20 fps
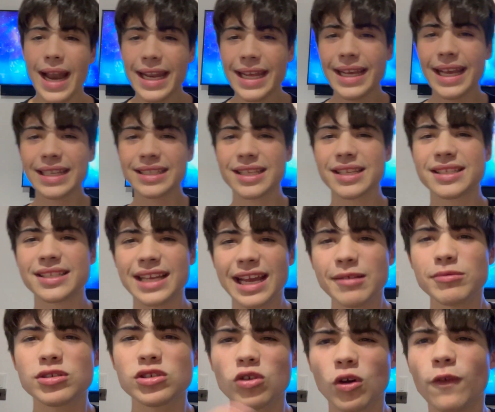it gets the
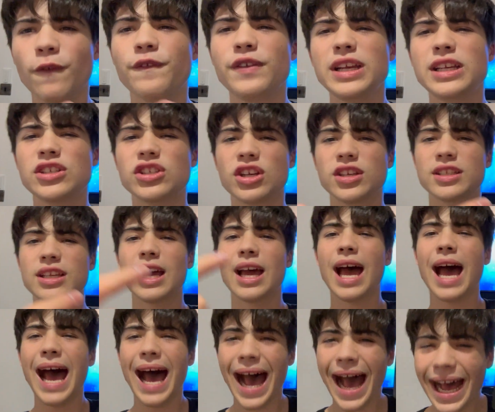same sort of features
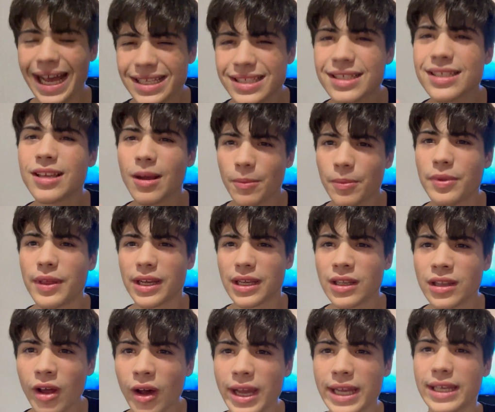as
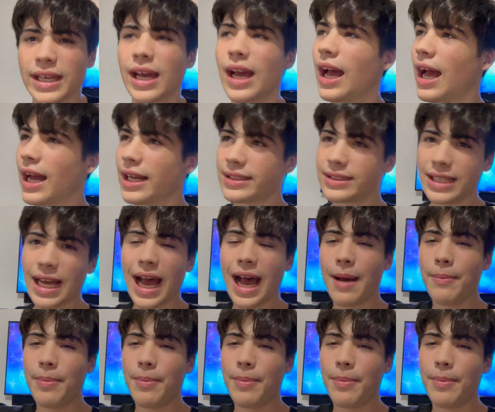something like a Tab